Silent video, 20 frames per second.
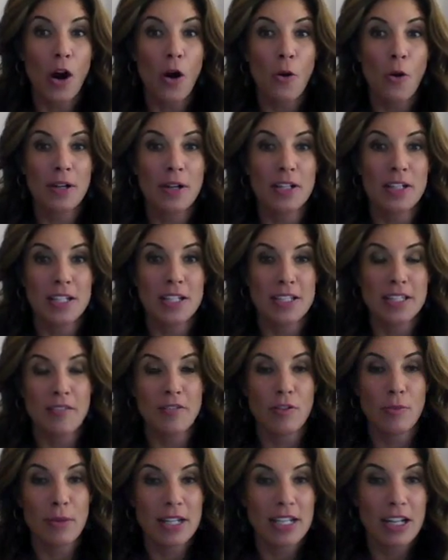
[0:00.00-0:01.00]
Oh my goodness, have
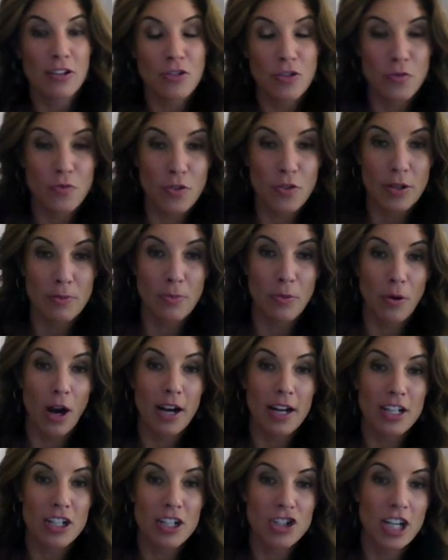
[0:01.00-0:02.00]
you picked out your free
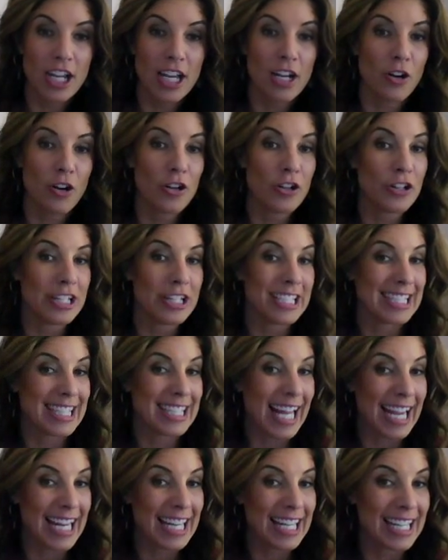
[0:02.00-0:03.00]
products yet? Are you
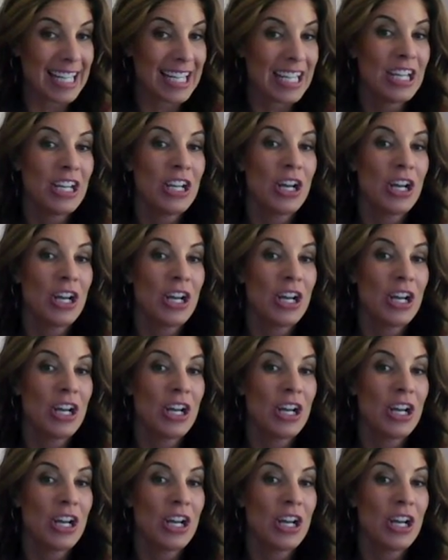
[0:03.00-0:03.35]
excited?